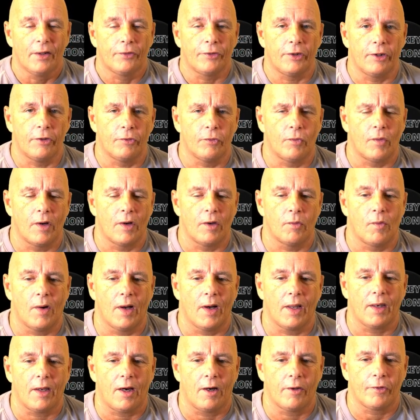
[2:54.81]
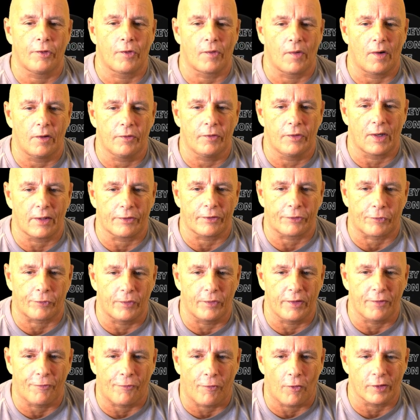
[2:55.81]
They didn't win well. On the road, they are
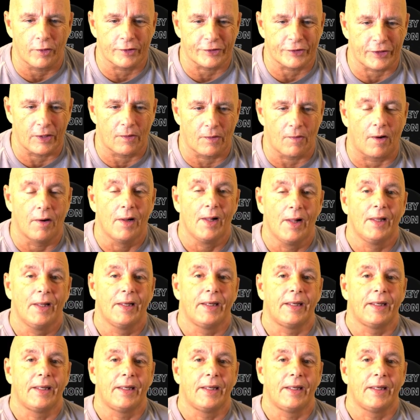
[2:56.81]
3-4-0.